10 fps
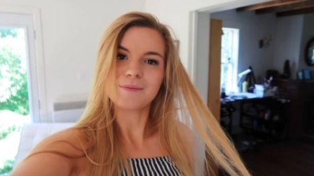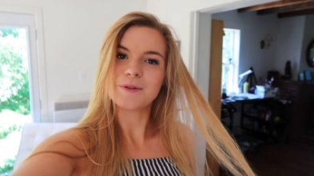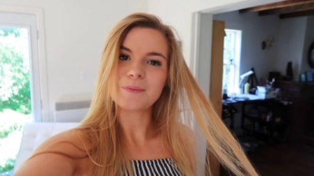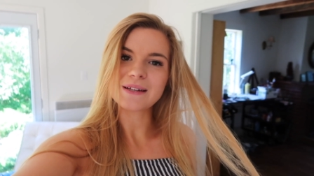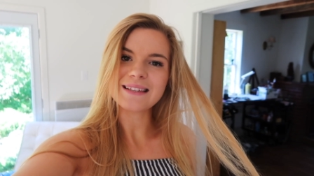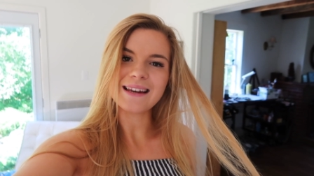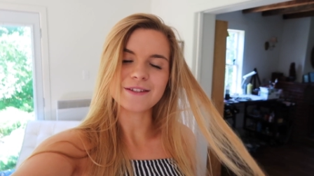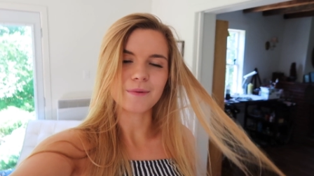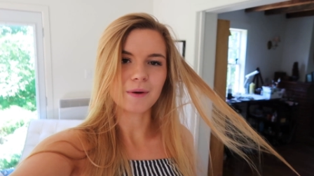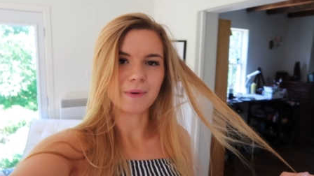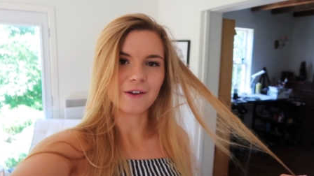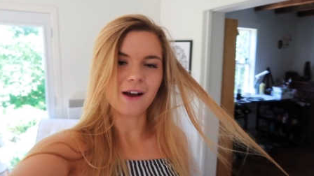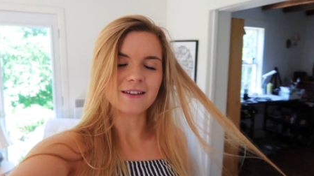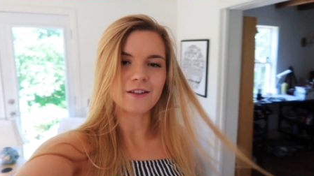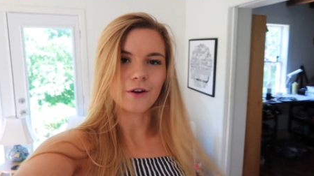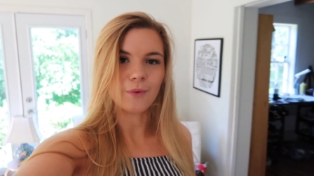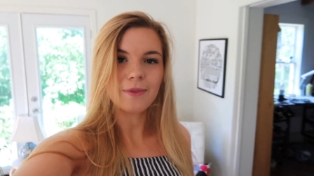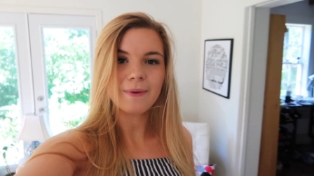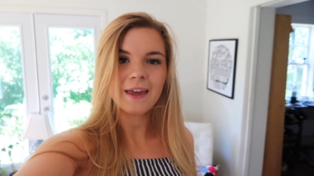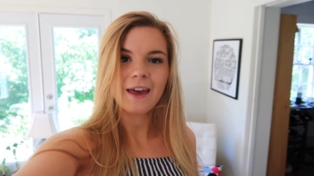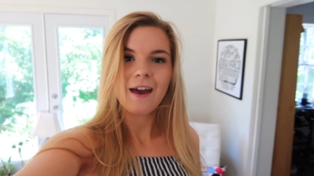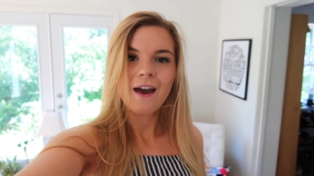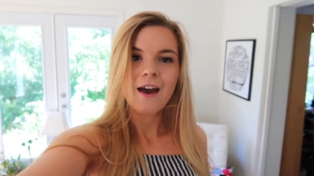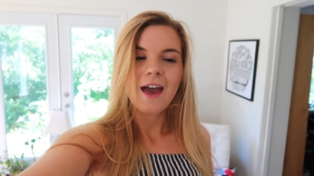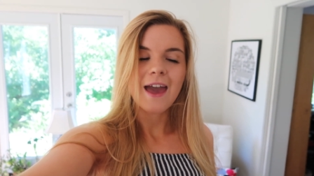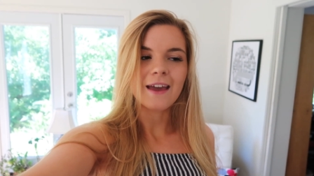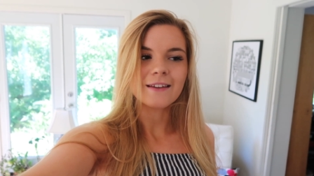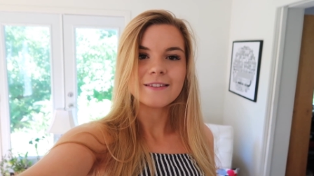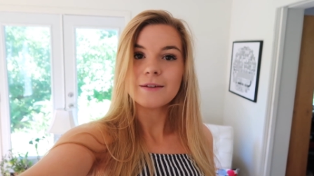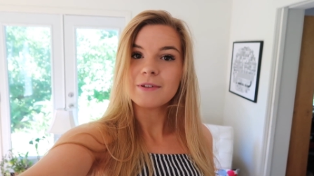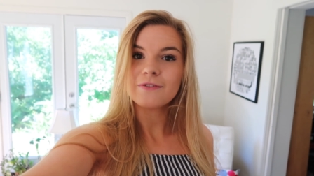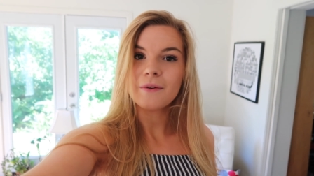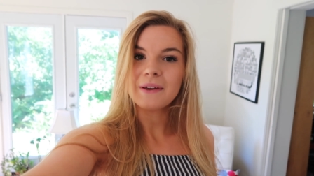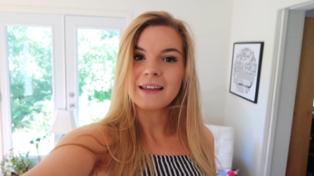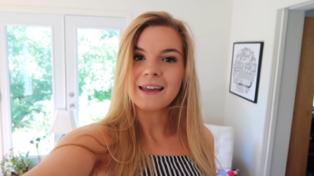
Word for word: and I'm super excited, so I'm gonna bring you guys along with me and see how much fun we